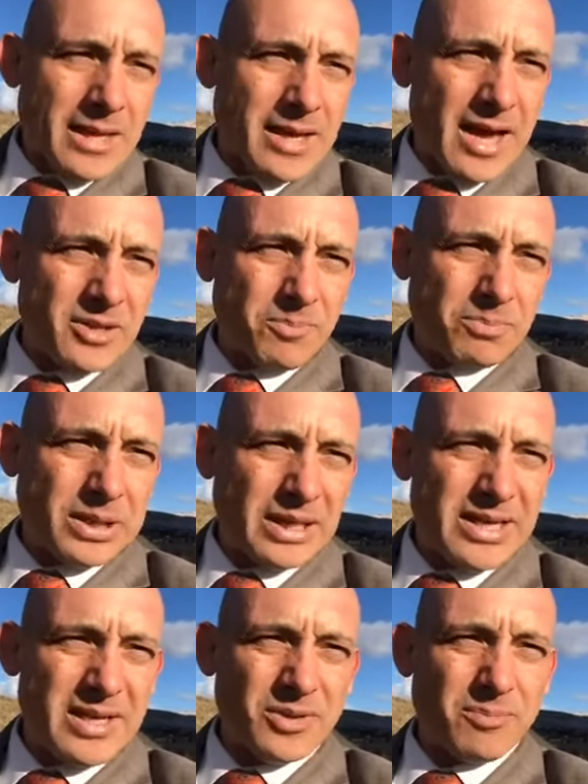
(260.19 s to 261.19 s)
Guys,
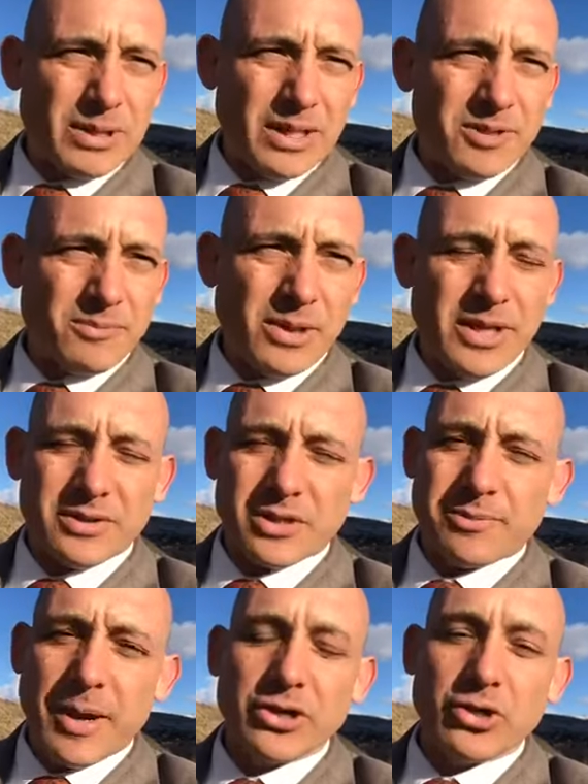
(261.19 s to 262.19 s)
please, please, please,
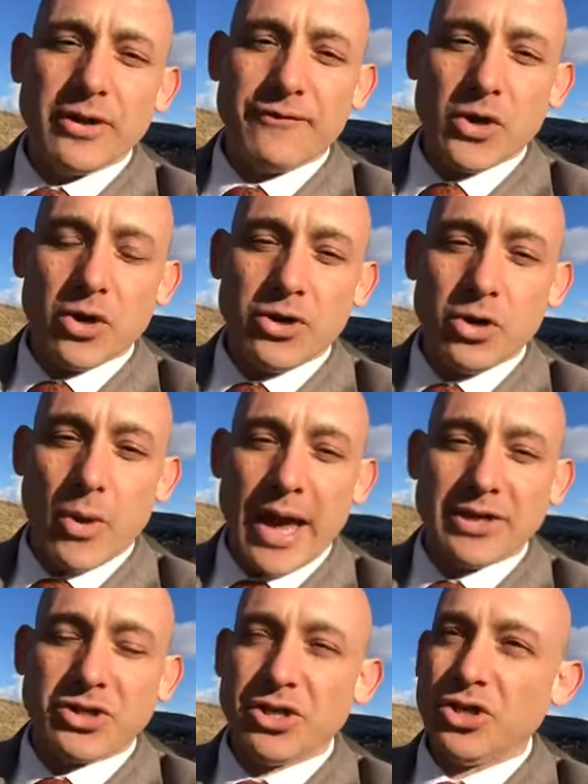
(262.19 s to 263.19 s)
especially if you're a new
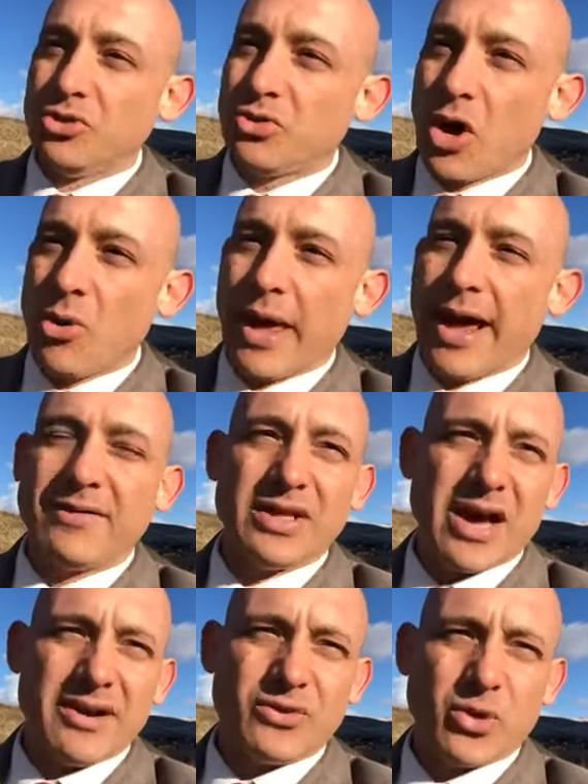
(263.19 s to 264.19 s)
agent, you don't have a
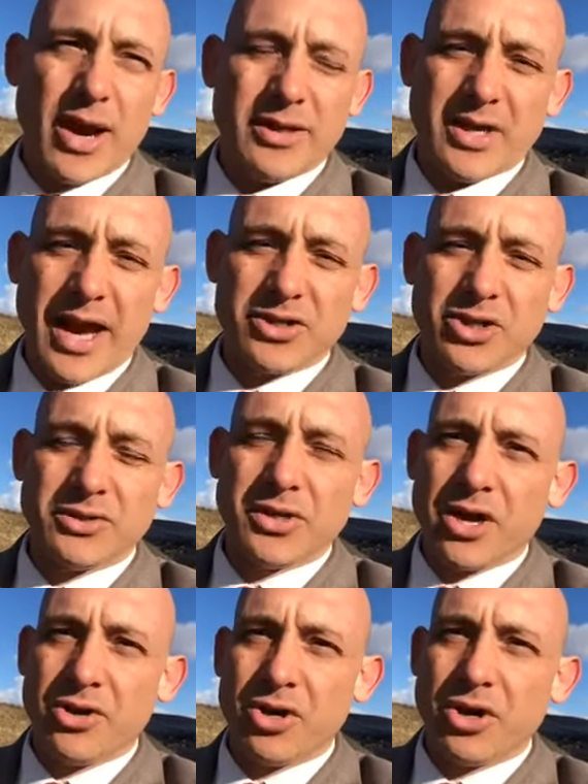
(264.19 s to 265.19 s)
lot of transactions
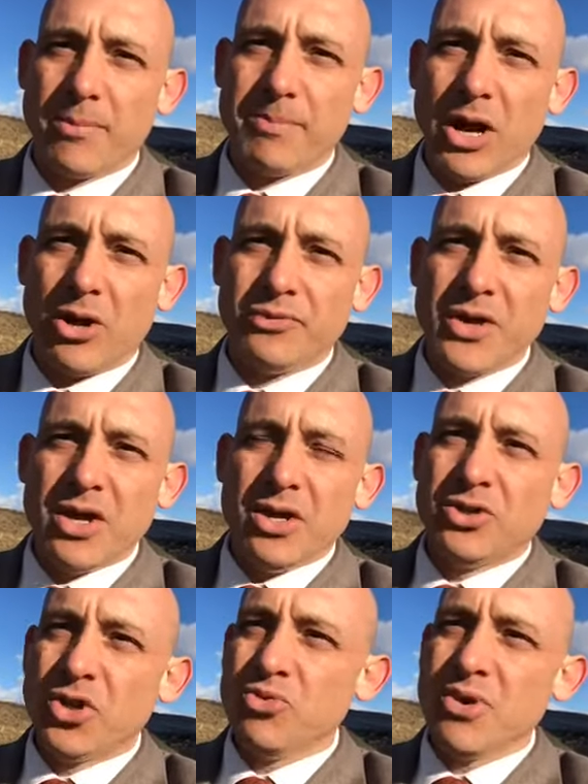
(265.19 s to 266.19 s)
under your belt,
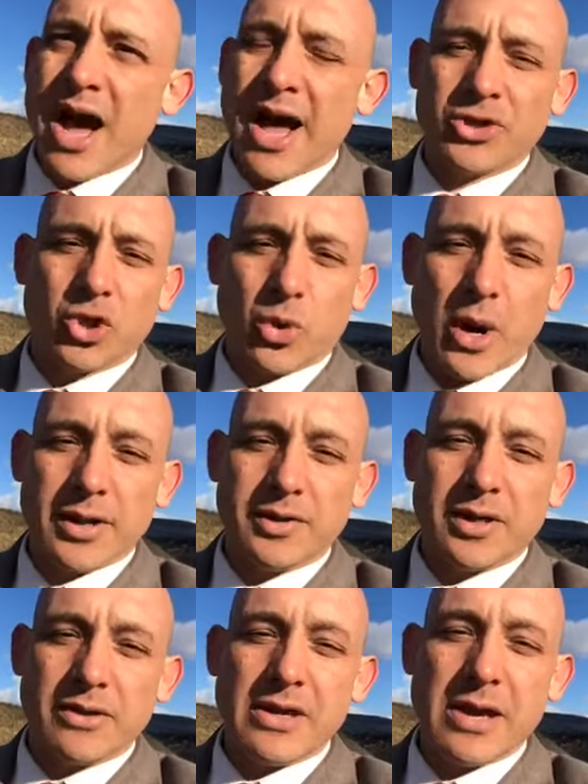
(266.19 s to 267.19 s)
do not
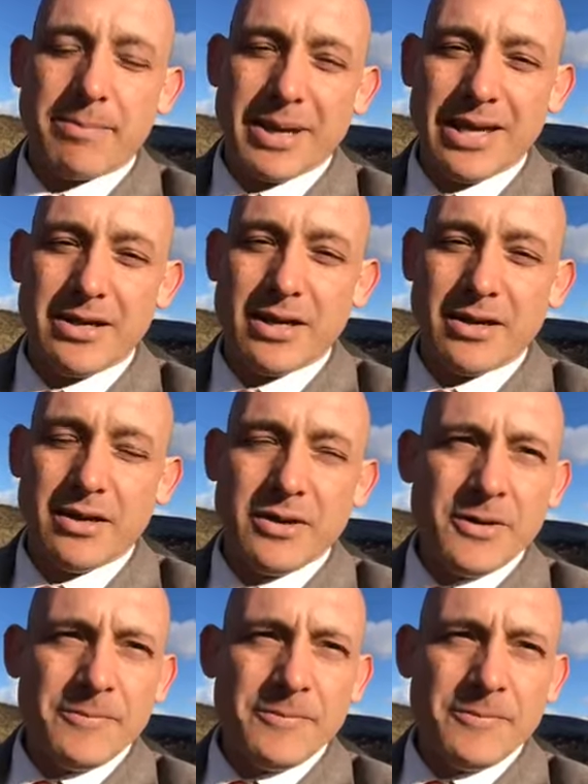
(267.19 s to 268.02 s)
trust the opinion